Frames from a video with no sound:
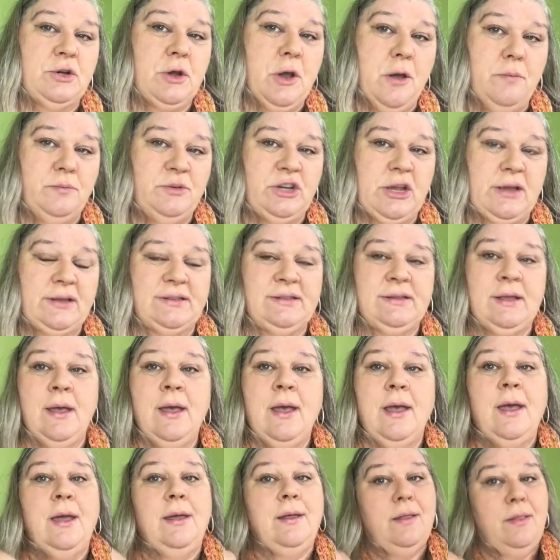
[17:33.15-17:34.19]
objects.
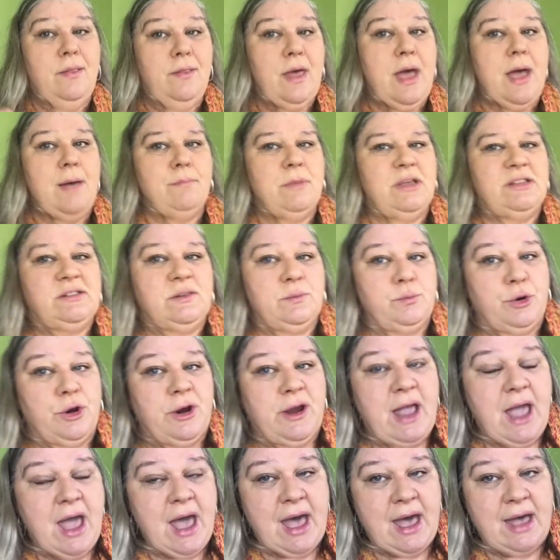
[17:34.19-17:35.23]
That Musselburgh
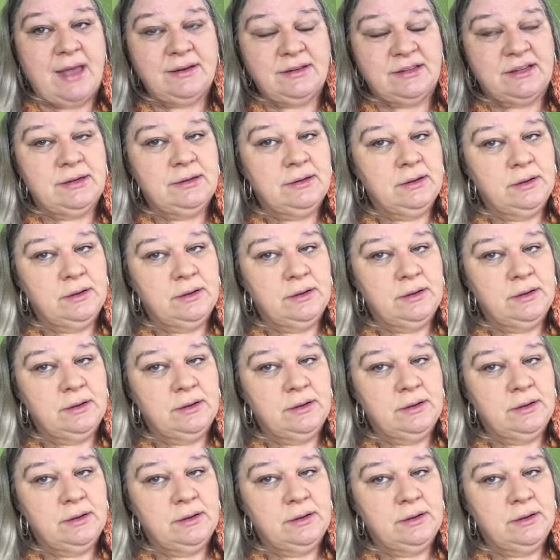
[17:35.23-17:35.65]
hat